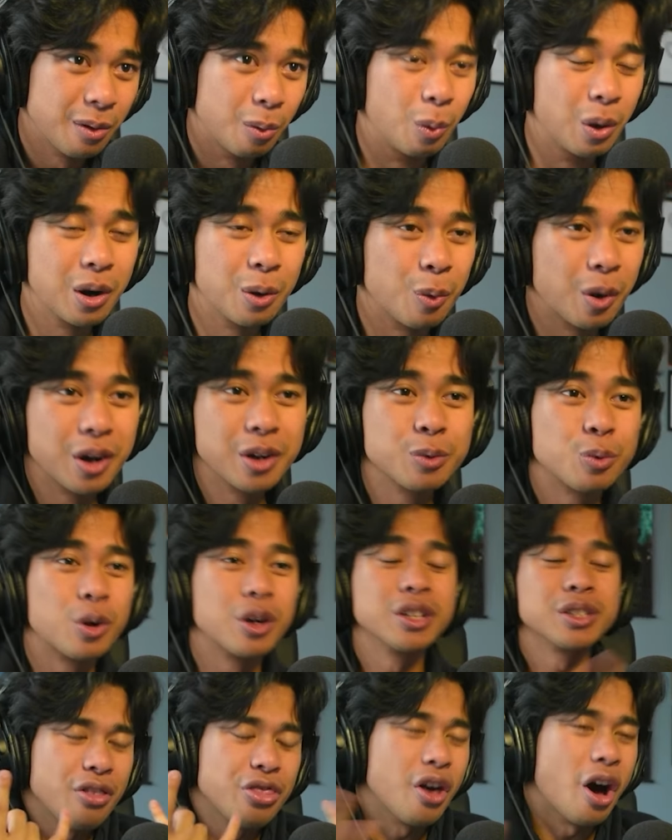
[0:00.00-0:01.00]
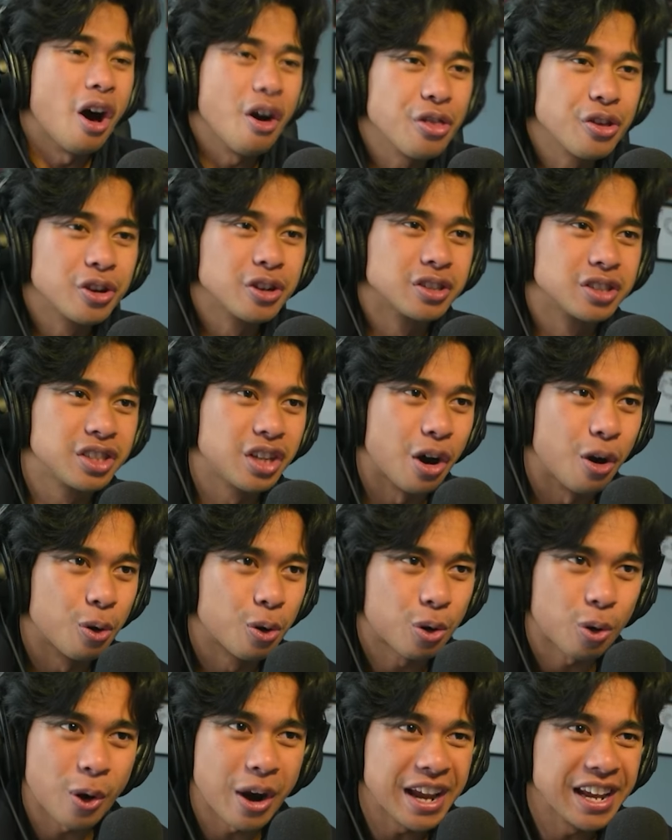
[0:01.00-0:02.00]
where, where, where's the others, yo?
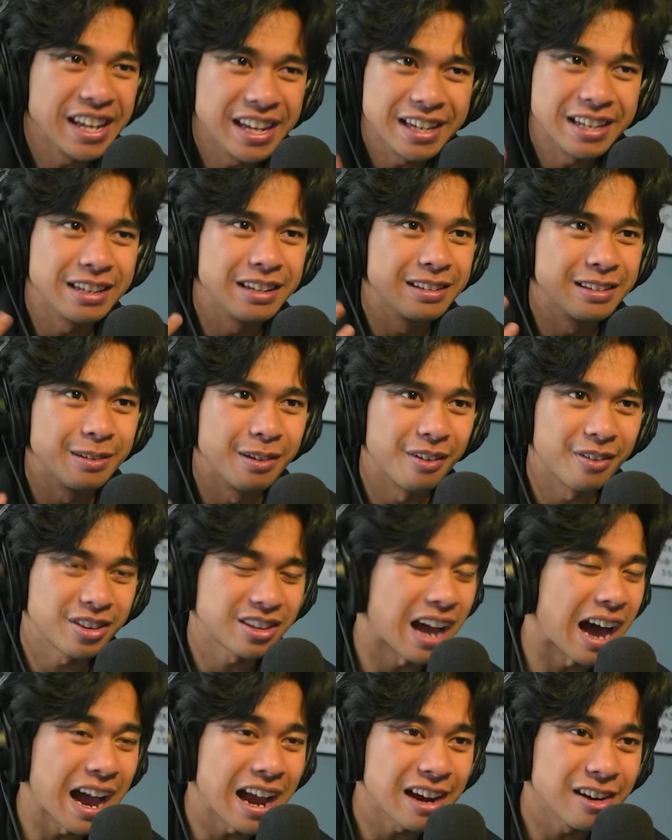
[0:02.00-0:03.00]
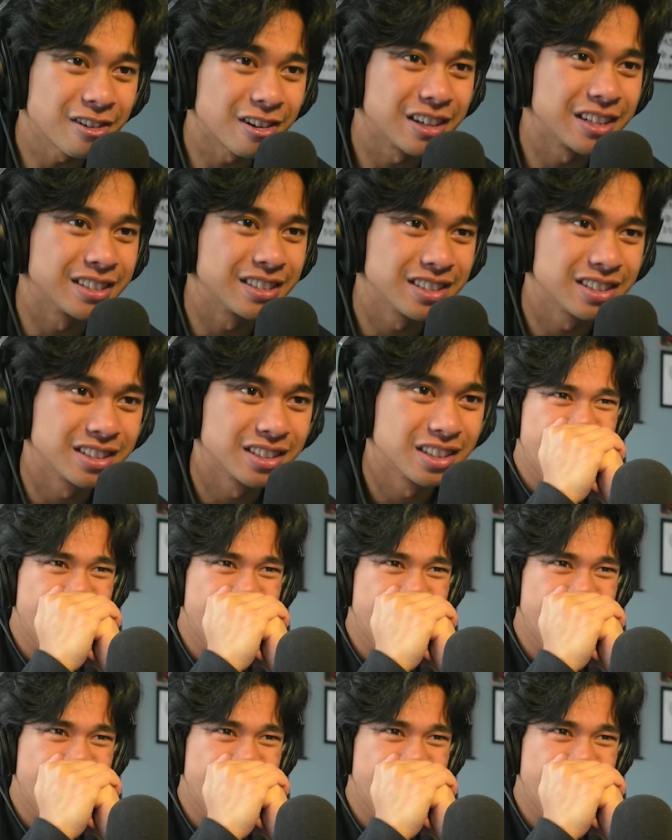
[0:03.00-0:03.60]
Crane, Tigress.